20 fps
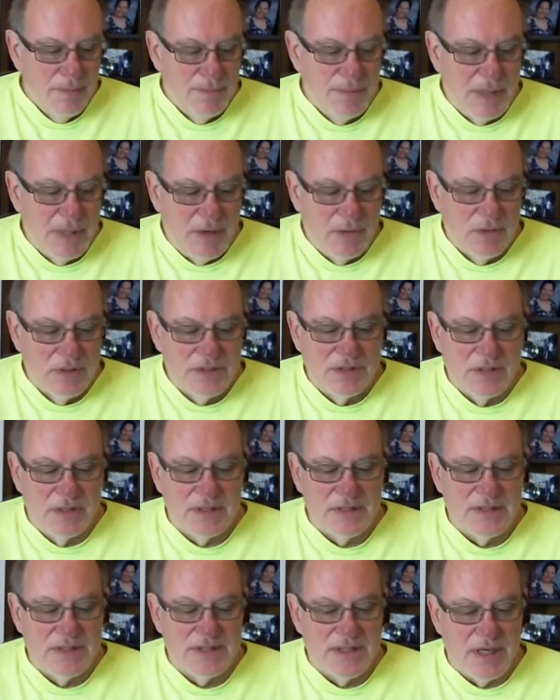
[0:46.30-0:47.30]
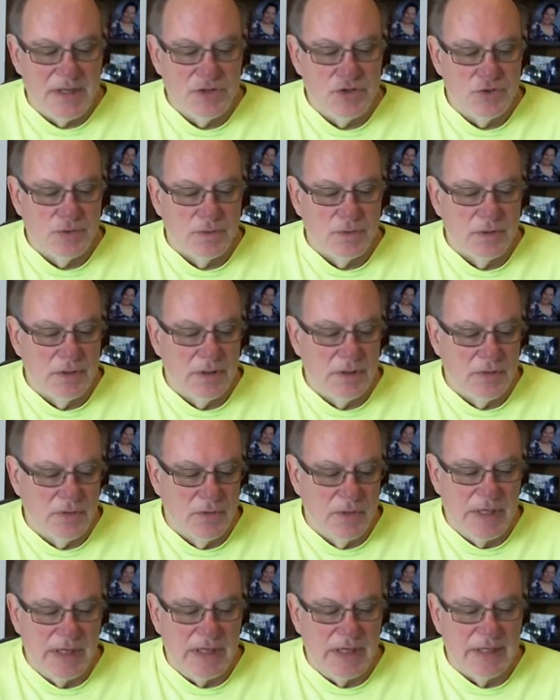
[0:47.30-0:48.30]
Power is an essential
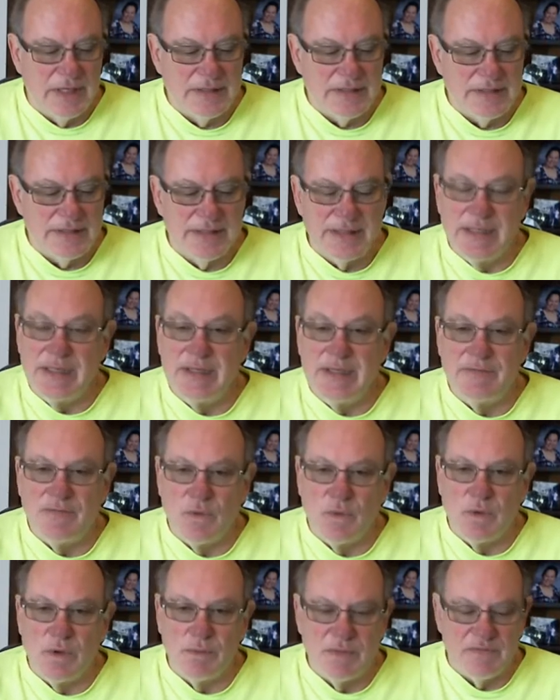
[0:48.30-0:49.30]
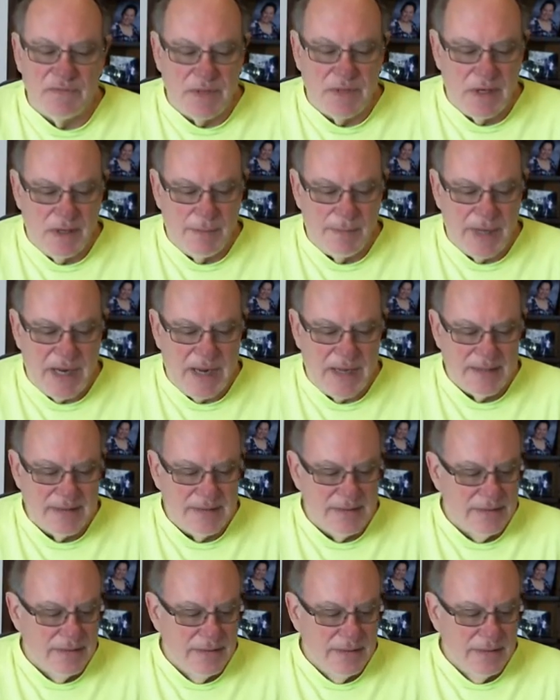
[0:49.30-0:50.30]
ingredient in any form of combat.
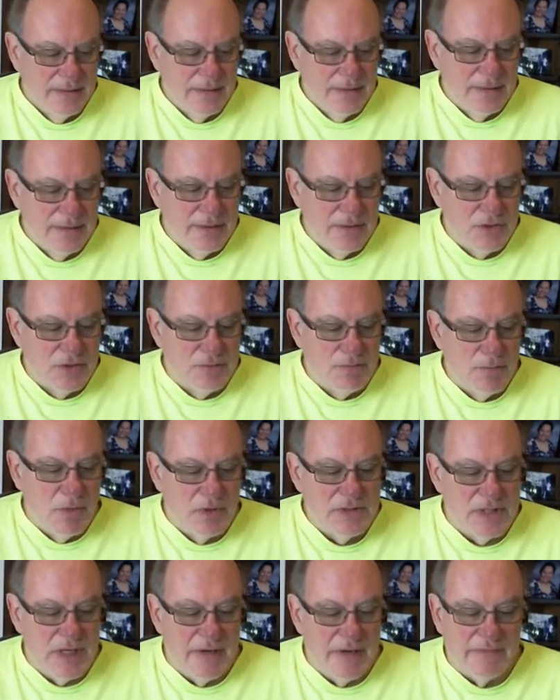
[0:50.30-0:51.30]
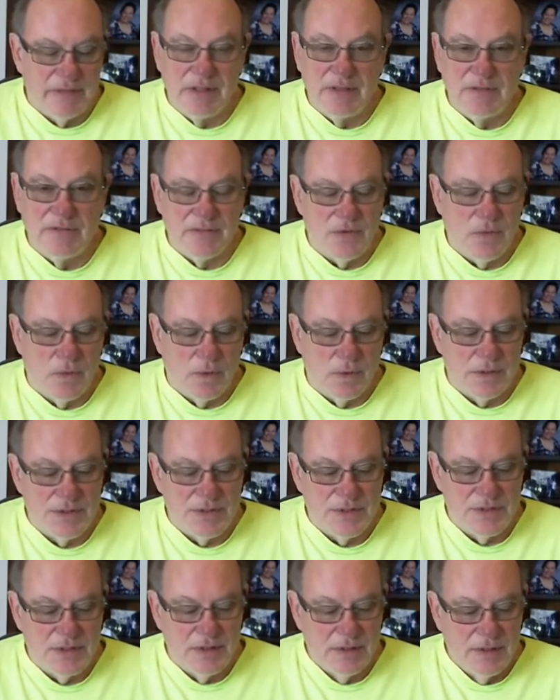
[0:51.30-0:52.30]
This is most evident, of
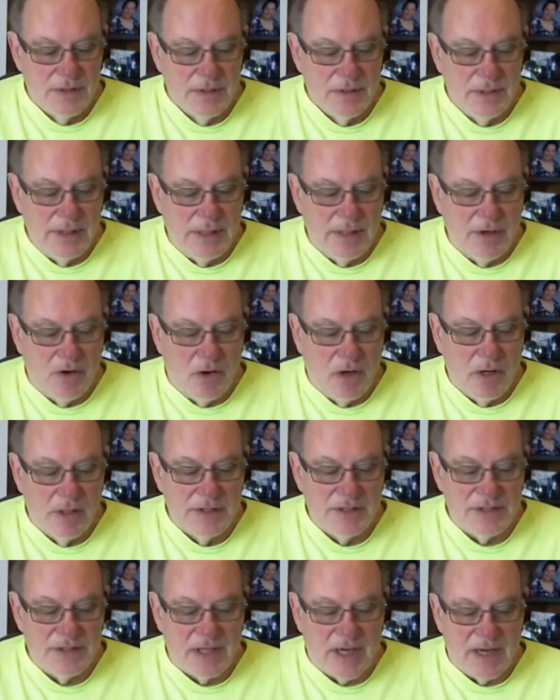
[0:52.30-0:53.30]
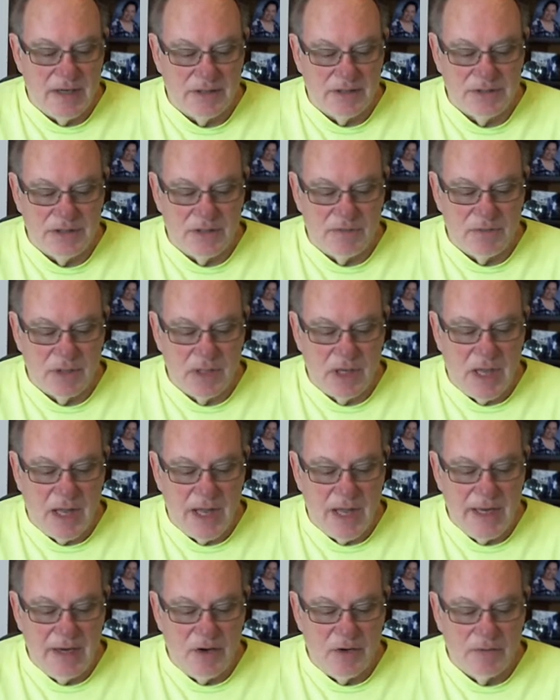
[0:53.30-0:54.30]
course, in hard styles that
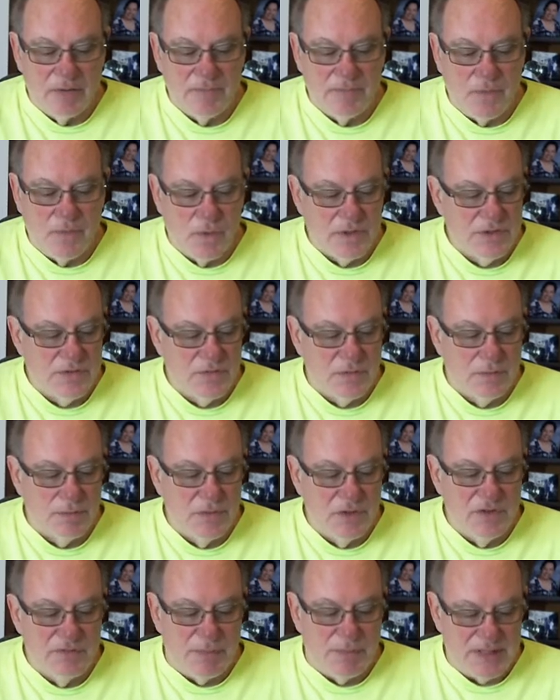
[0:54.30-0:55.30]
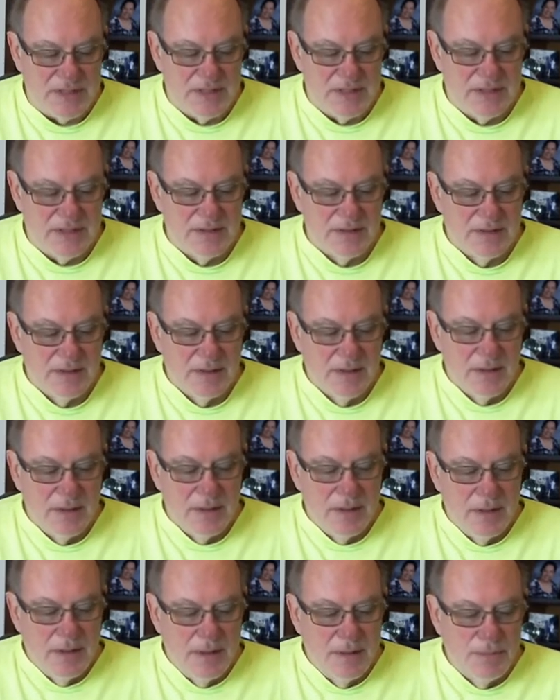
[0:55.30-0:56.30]
rely on forceful movements.
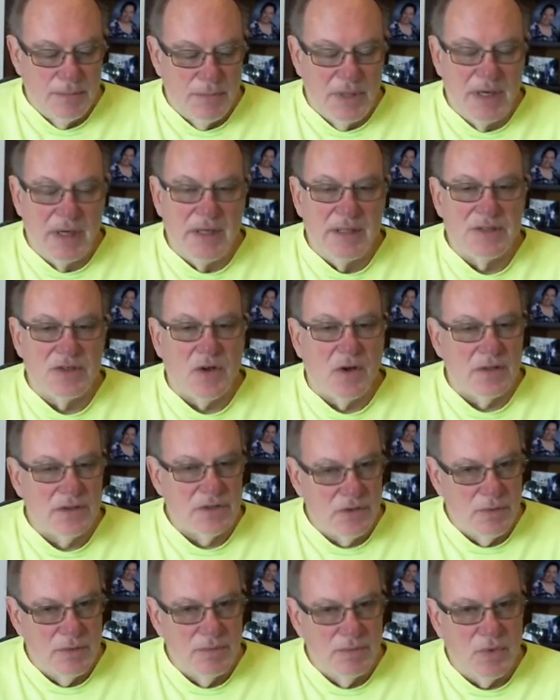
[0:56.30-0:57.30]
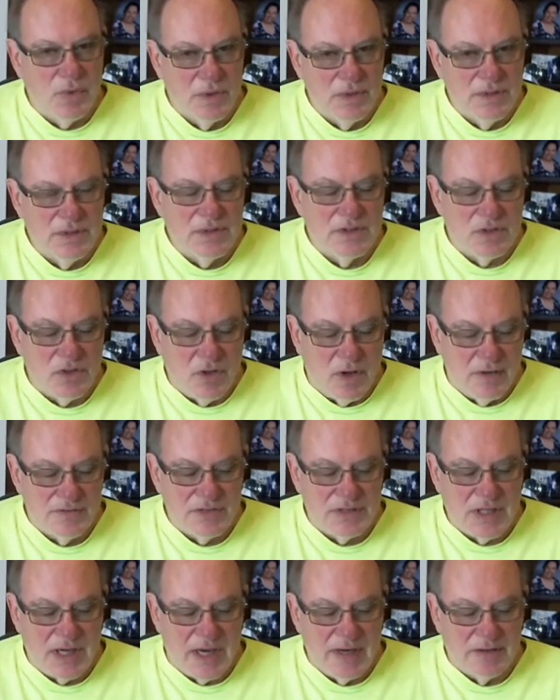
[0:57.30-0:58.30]
But it is also important in soft
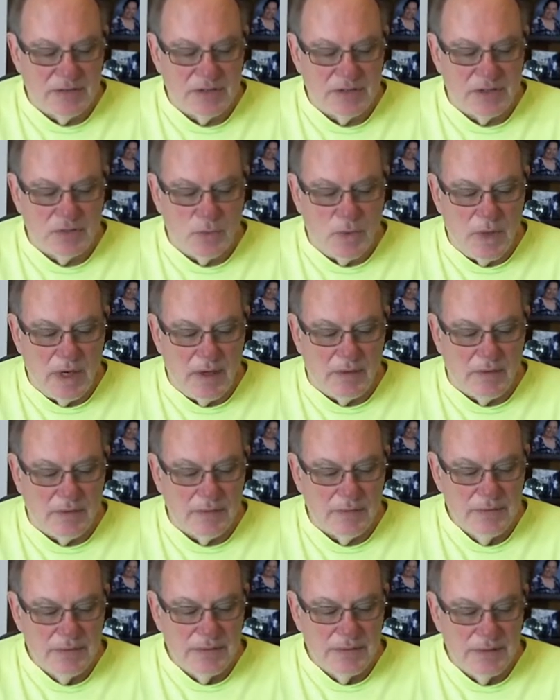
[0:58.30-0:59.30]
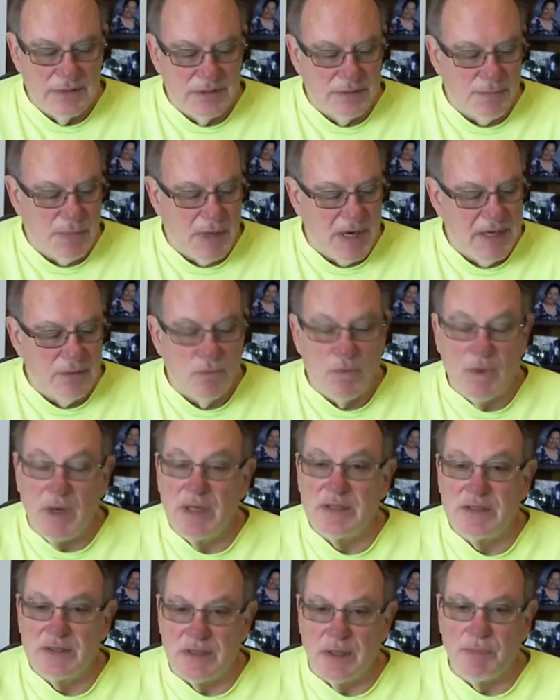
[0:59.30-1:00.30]
styles as well, despite
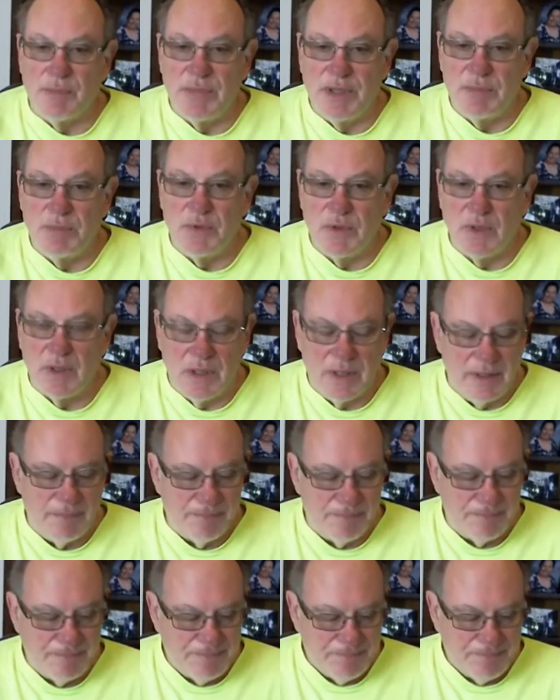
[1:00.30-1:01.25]
what some people claim.